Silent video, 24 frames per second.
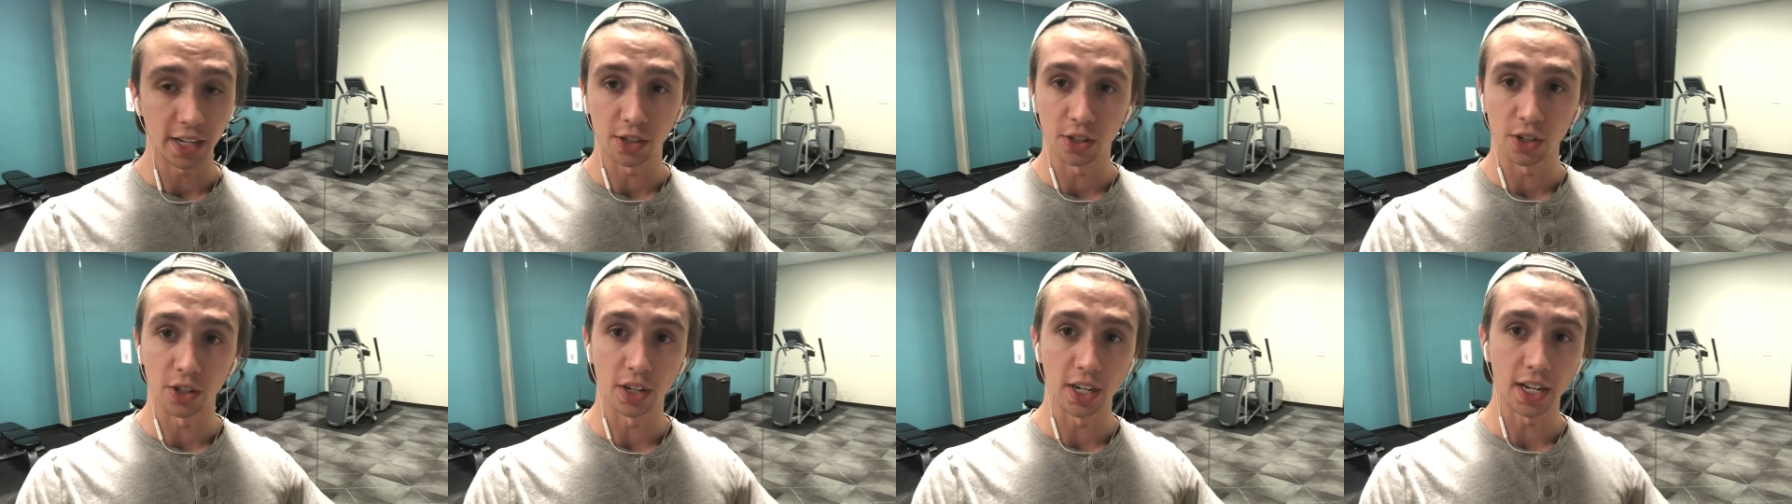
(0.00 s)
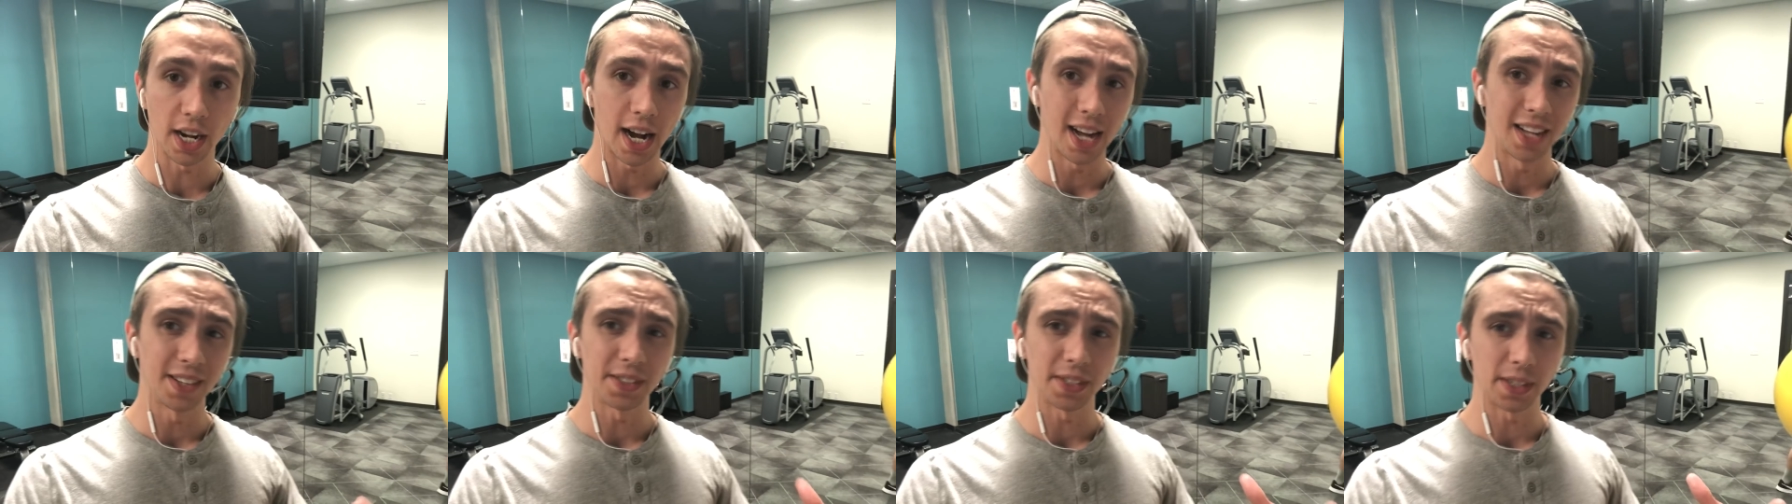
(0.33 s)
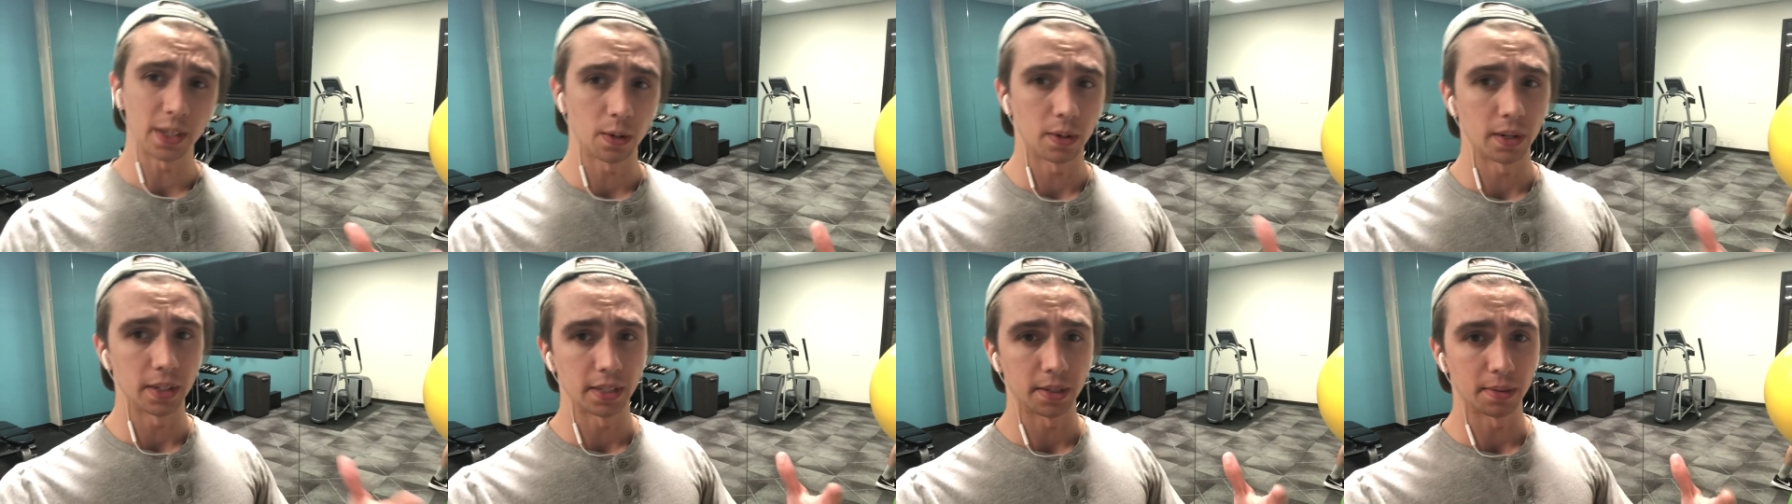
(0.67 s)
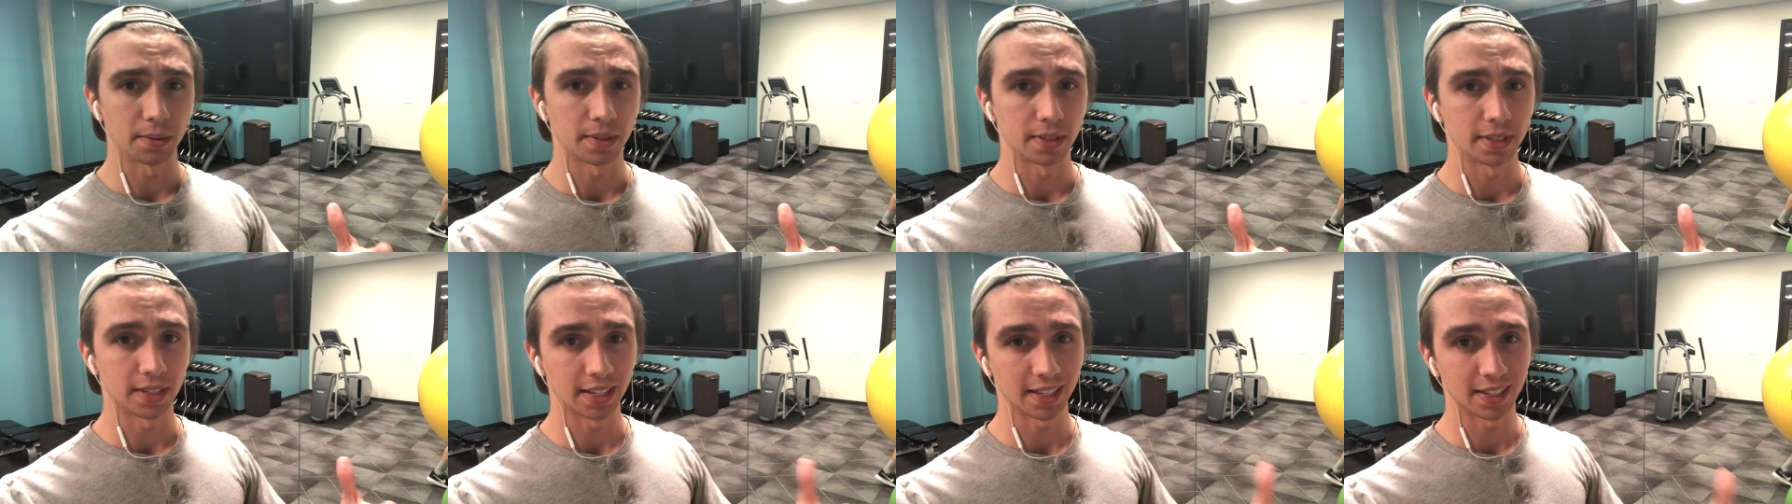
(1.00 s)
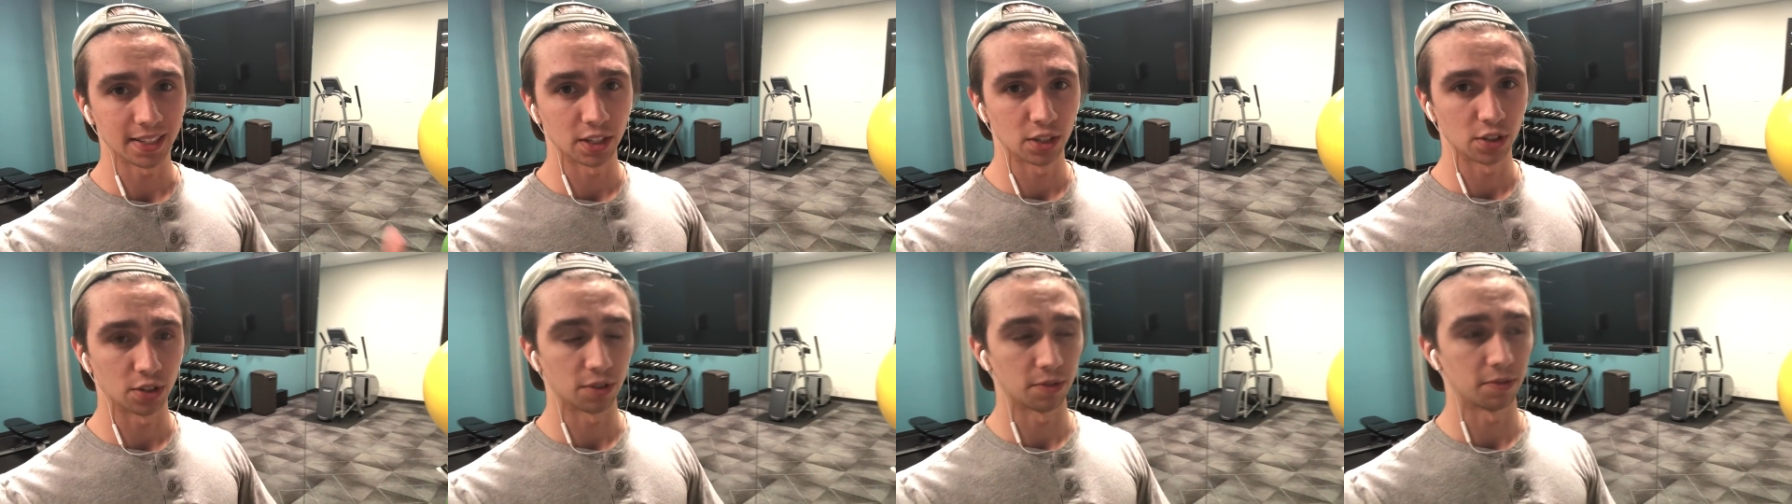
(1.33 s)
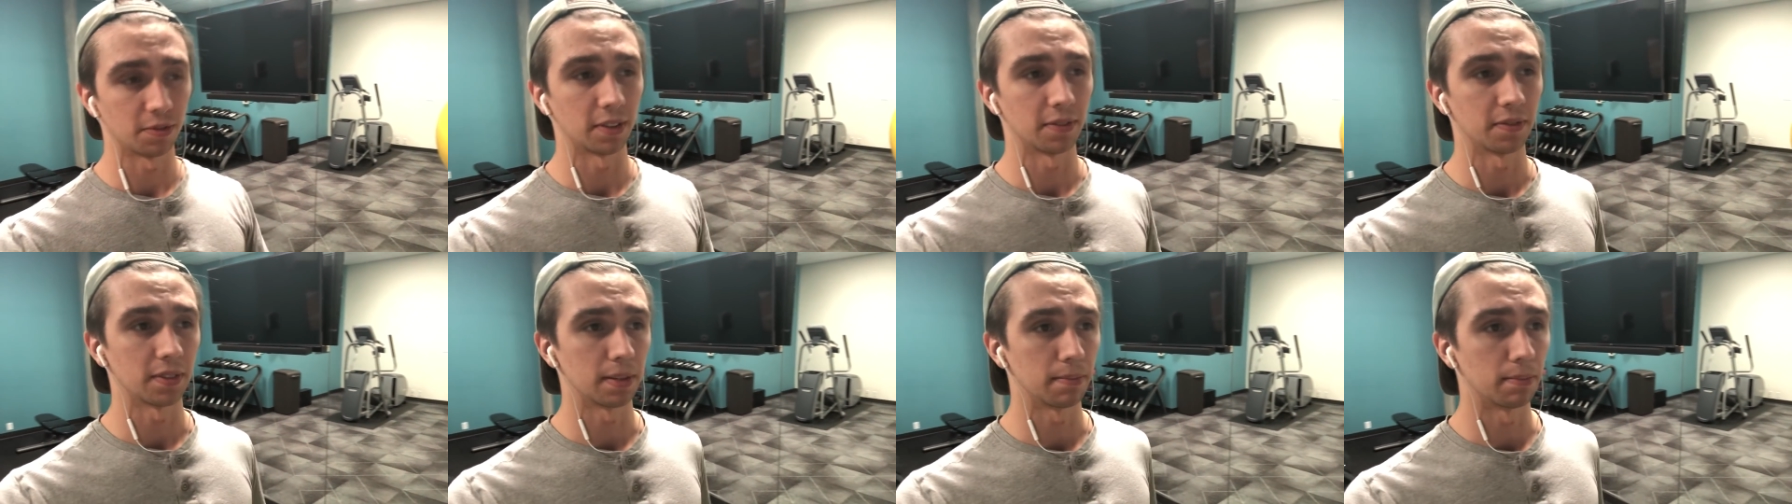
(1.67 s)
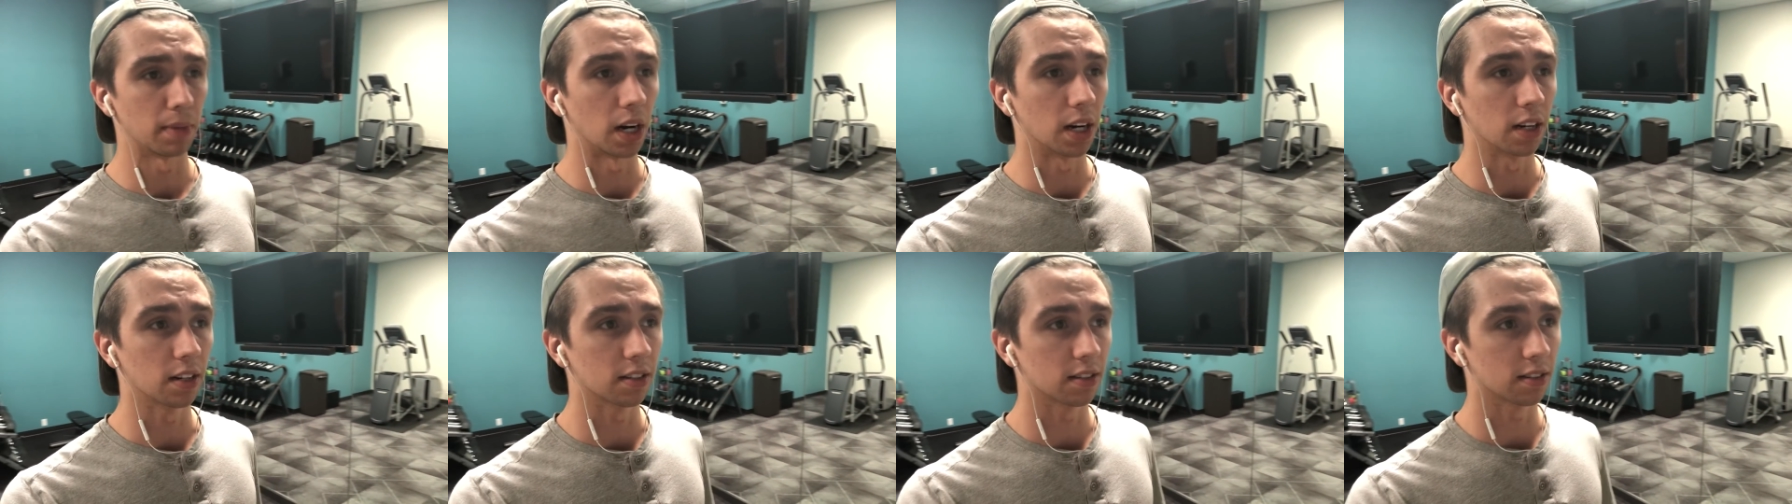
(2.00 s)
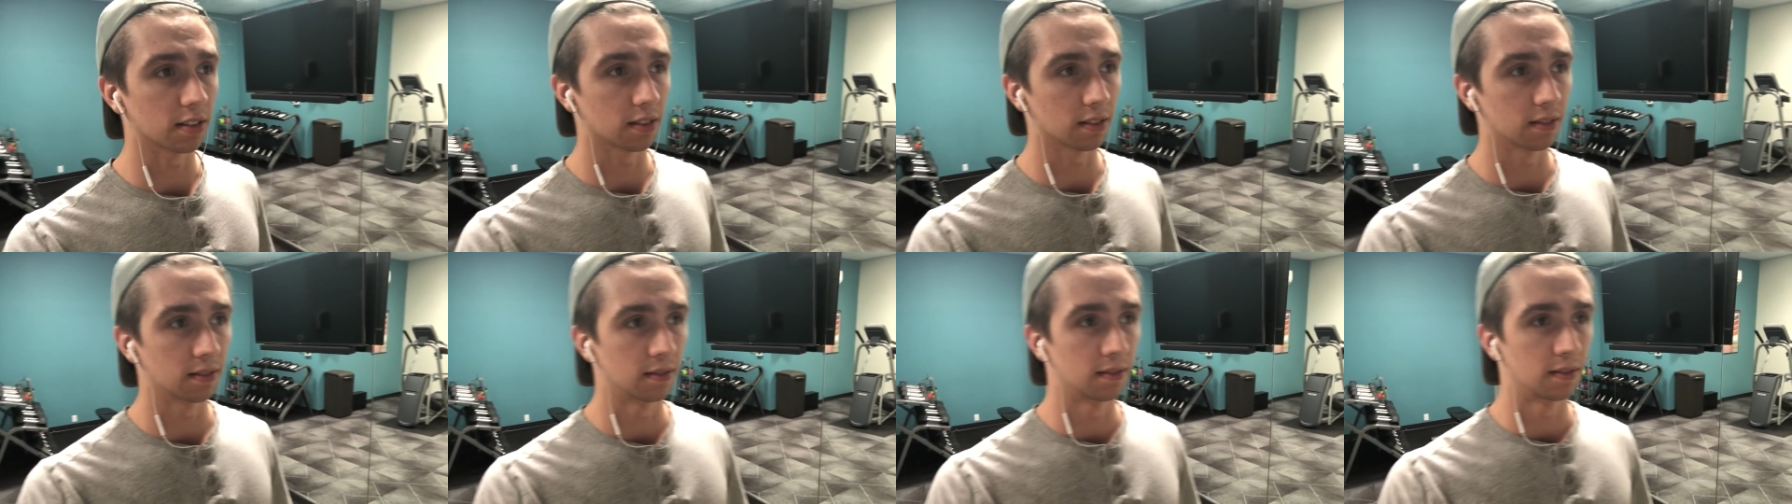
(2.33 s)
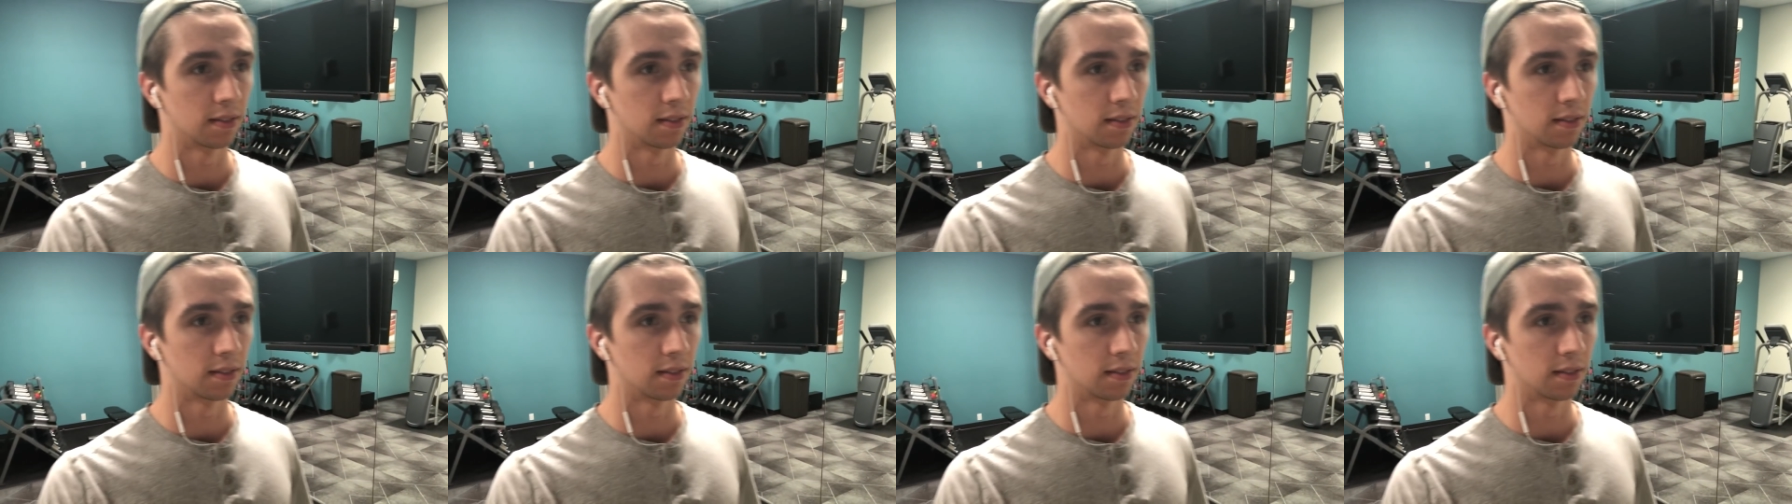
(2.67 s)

so your consequence was $650.